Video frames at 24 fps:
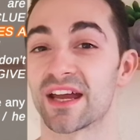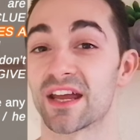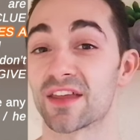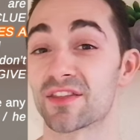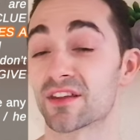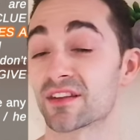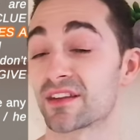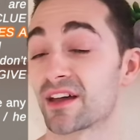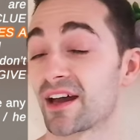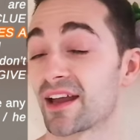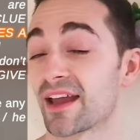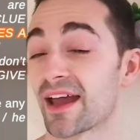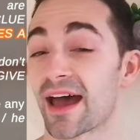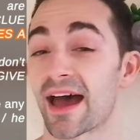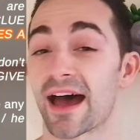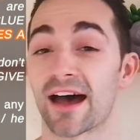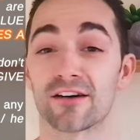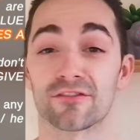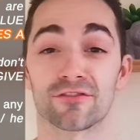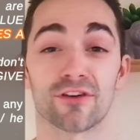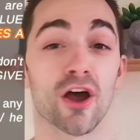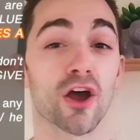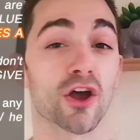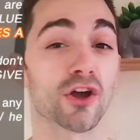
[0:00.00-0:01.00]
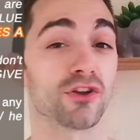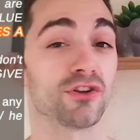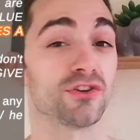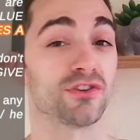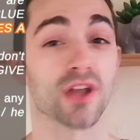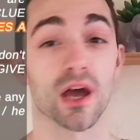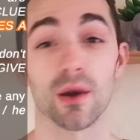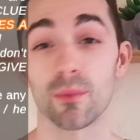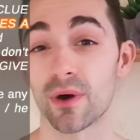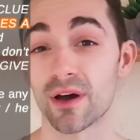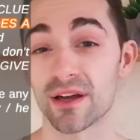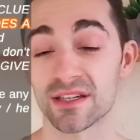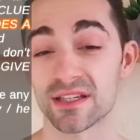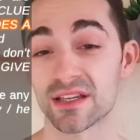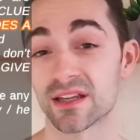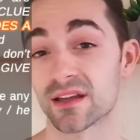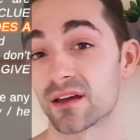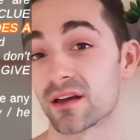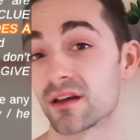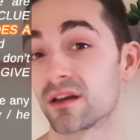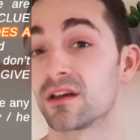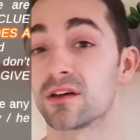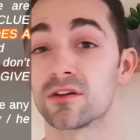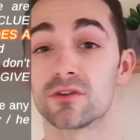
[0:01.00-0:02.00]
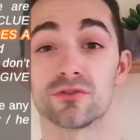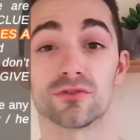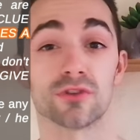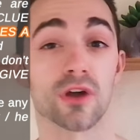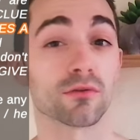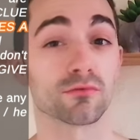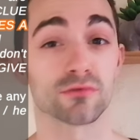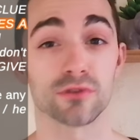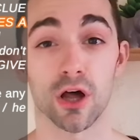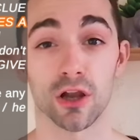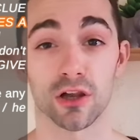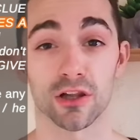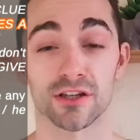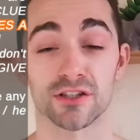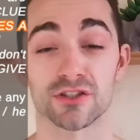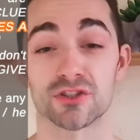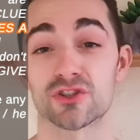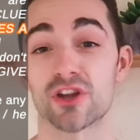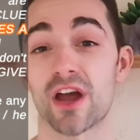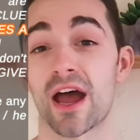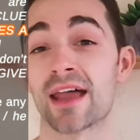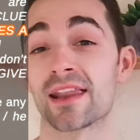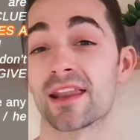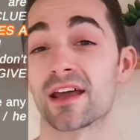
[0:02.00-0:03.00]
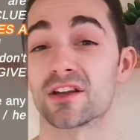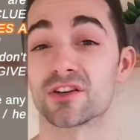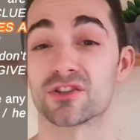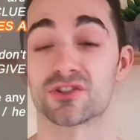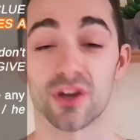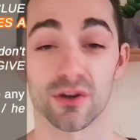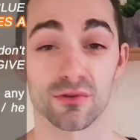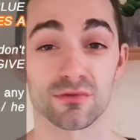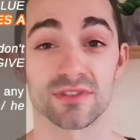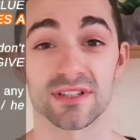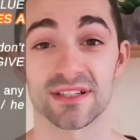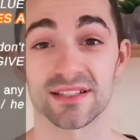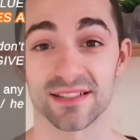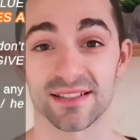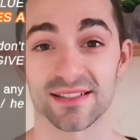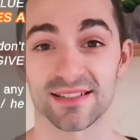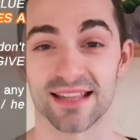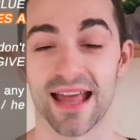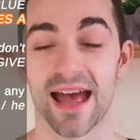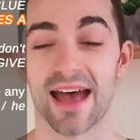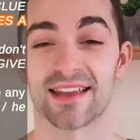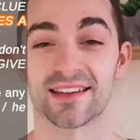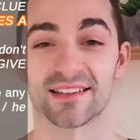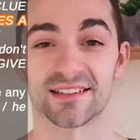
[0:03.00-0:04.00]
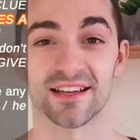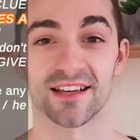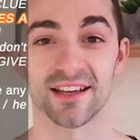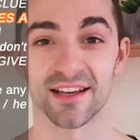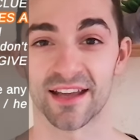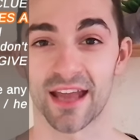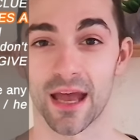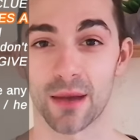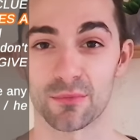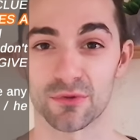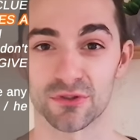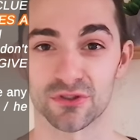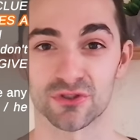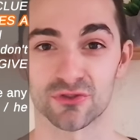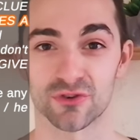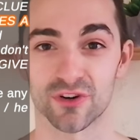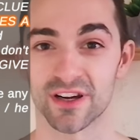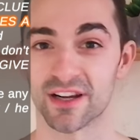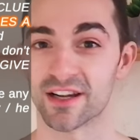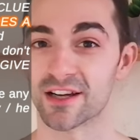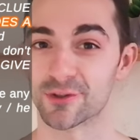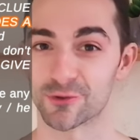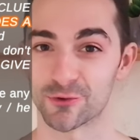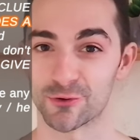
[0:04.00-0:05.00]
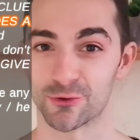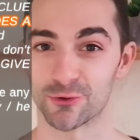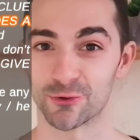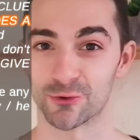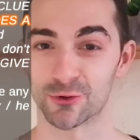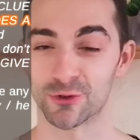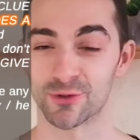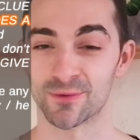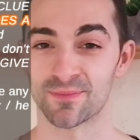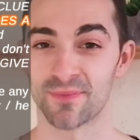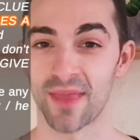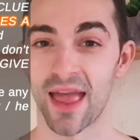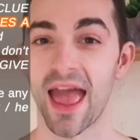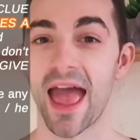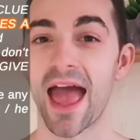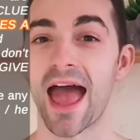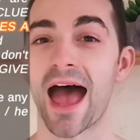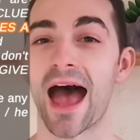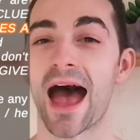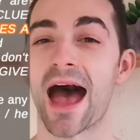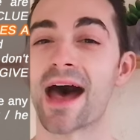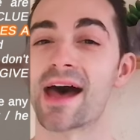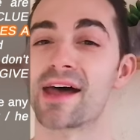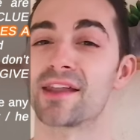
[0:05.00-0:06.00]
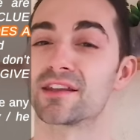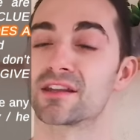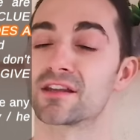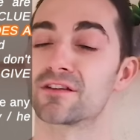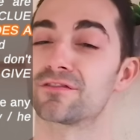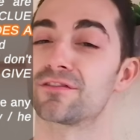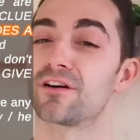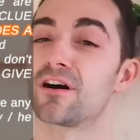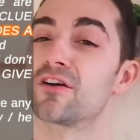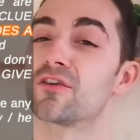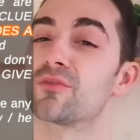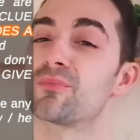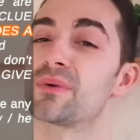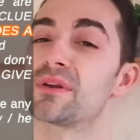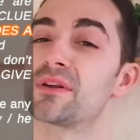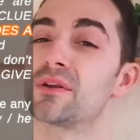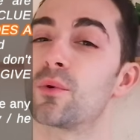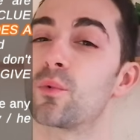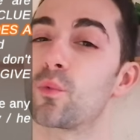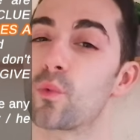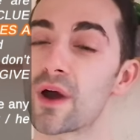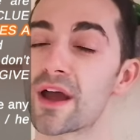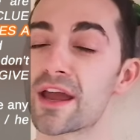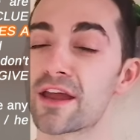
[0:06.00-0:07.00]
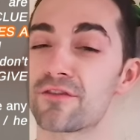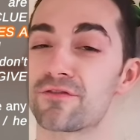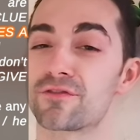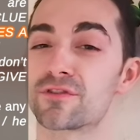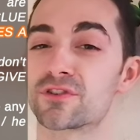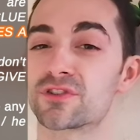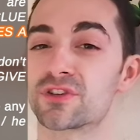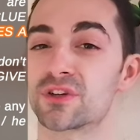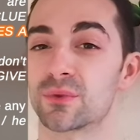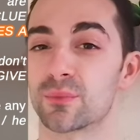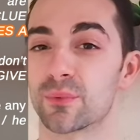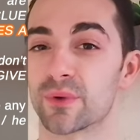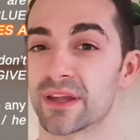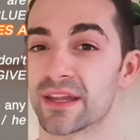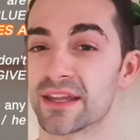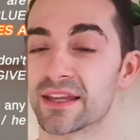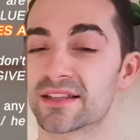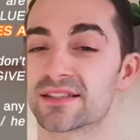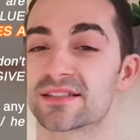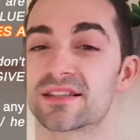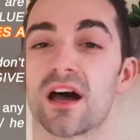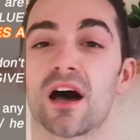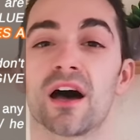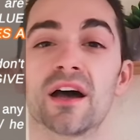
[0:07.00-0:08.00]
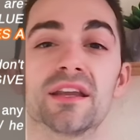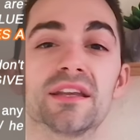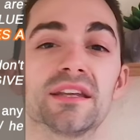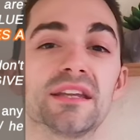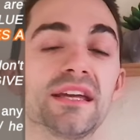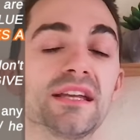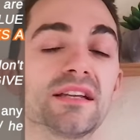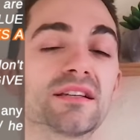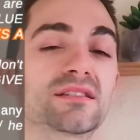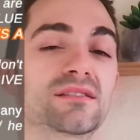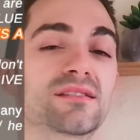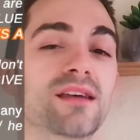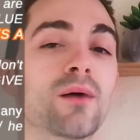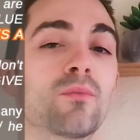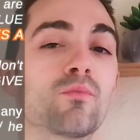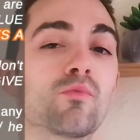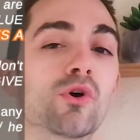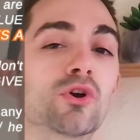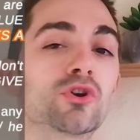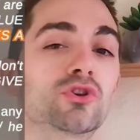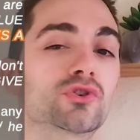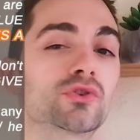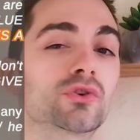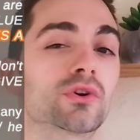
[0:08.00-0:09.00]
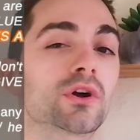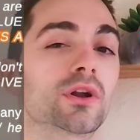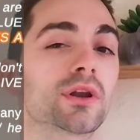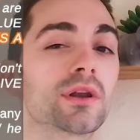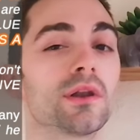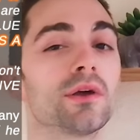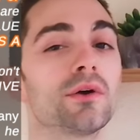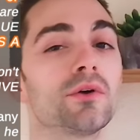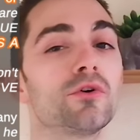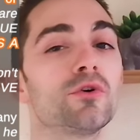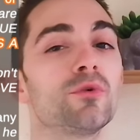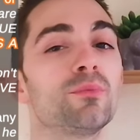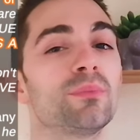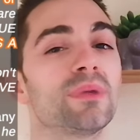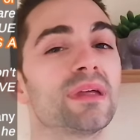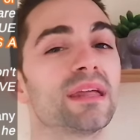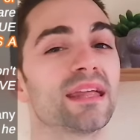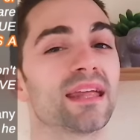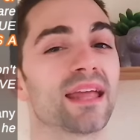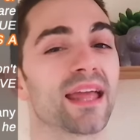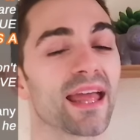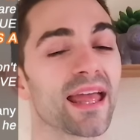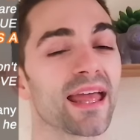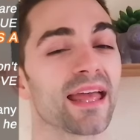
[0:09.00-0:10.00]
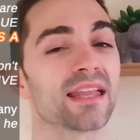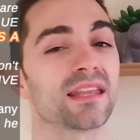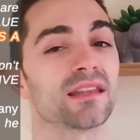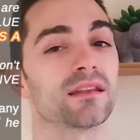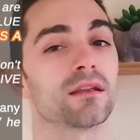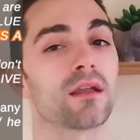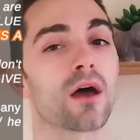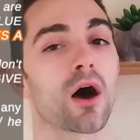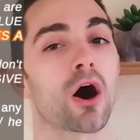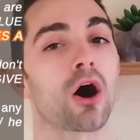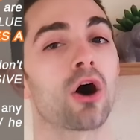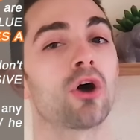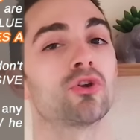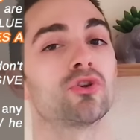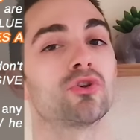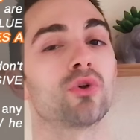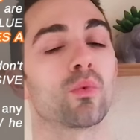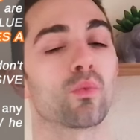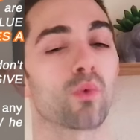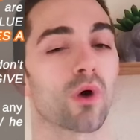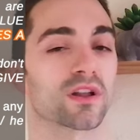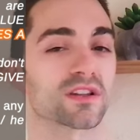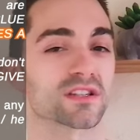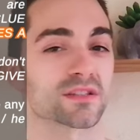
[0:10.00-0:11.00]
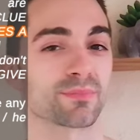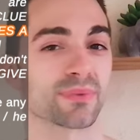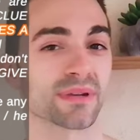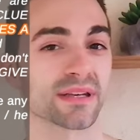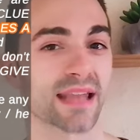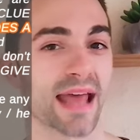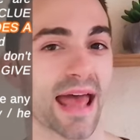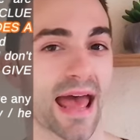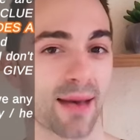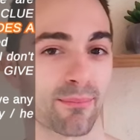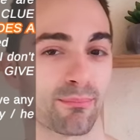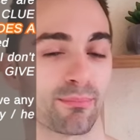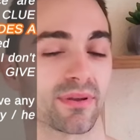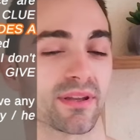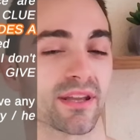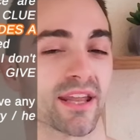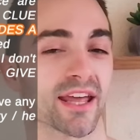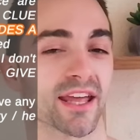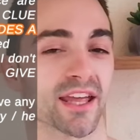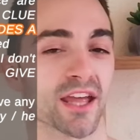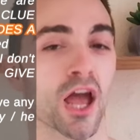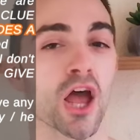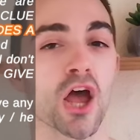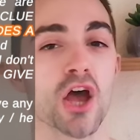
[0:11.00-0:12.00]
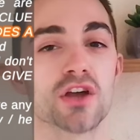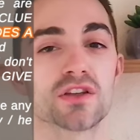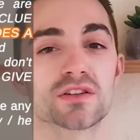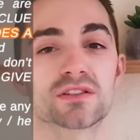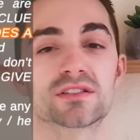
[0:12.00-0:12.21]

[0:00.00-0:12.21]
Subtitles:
say that I have no idea, no knowledge, and I don't understand chemistry at all. And if I've been away for 2 weeks, I need someone to clue me in on what's been happening.